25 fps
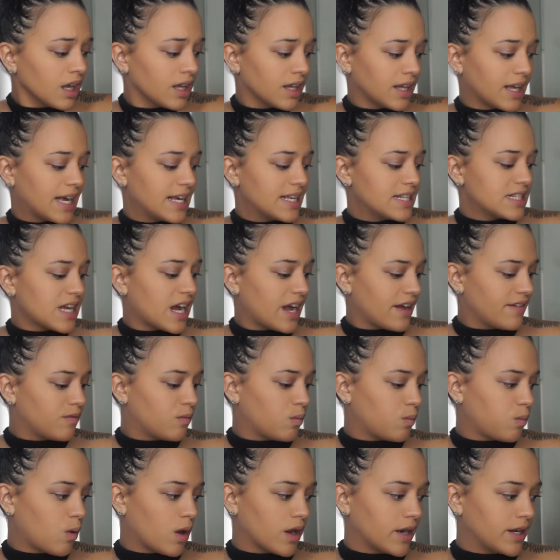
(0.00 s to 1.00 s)
Guys,
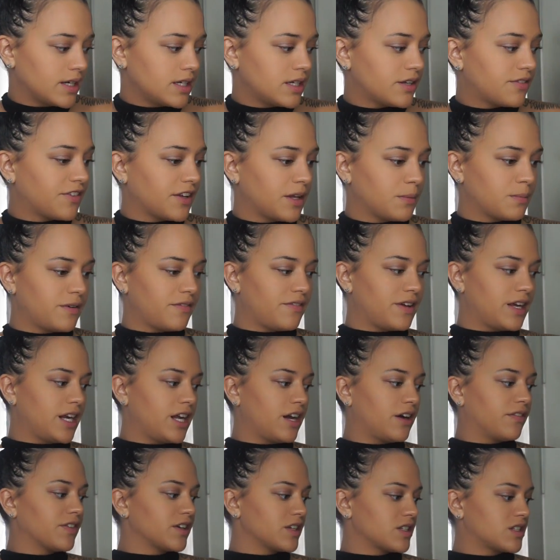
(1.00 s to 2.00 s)
I've wanted to film a
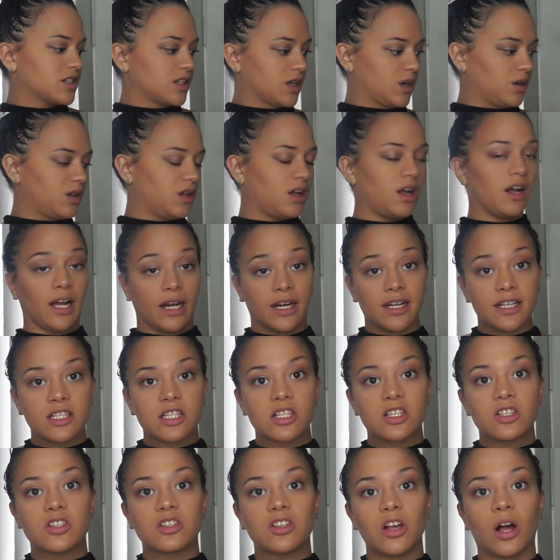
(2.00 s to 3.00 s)
video for so long and
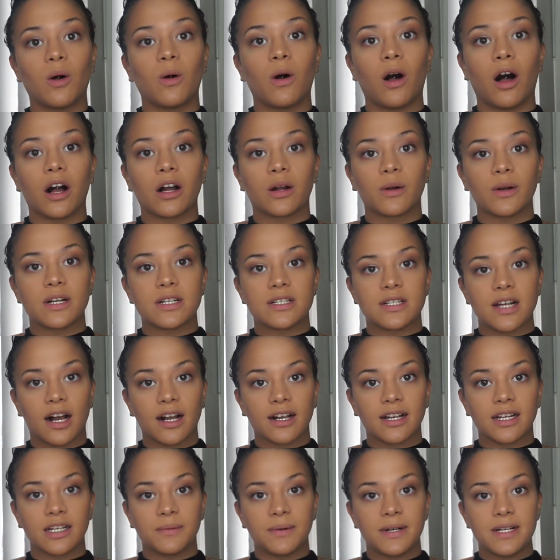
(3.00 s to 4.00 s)
it's so awkward
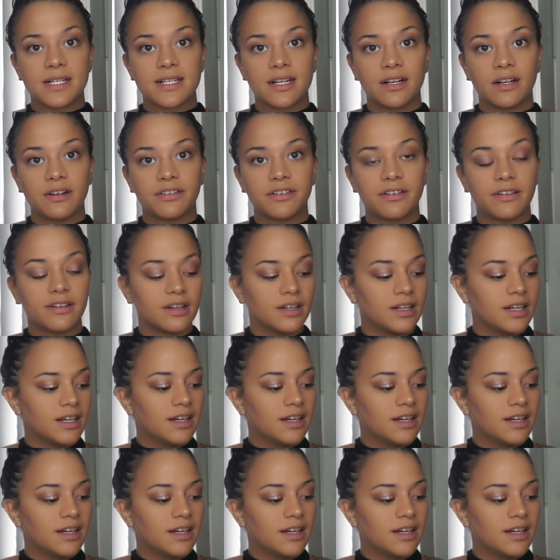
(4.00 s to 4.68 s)
talking to myself.